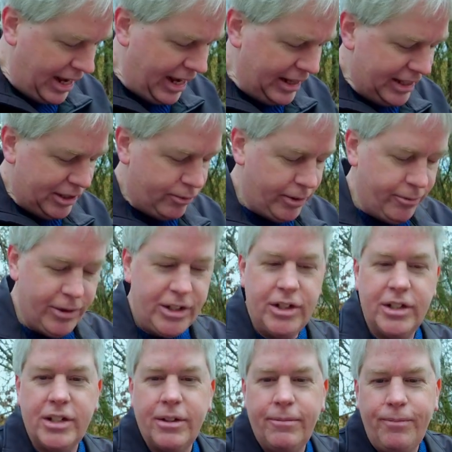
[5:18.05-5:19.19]
And this one, which
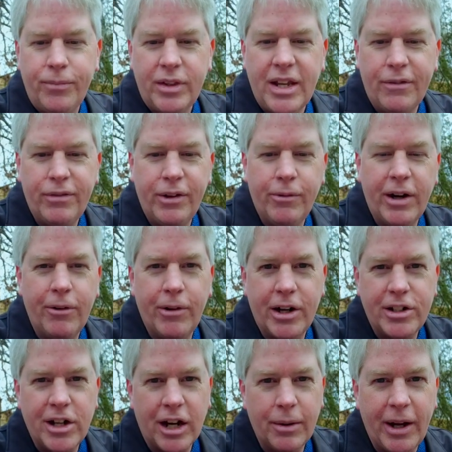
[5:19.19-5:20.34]
is definitely one I
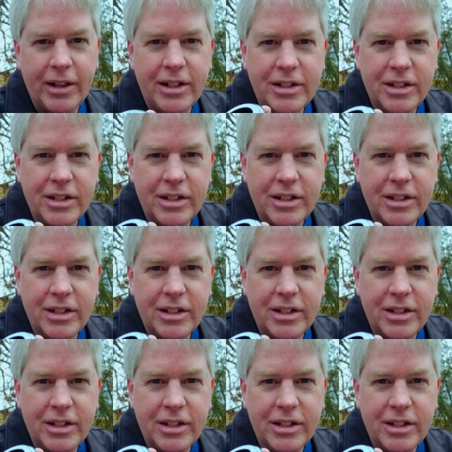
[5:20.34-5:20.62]
want to talk about.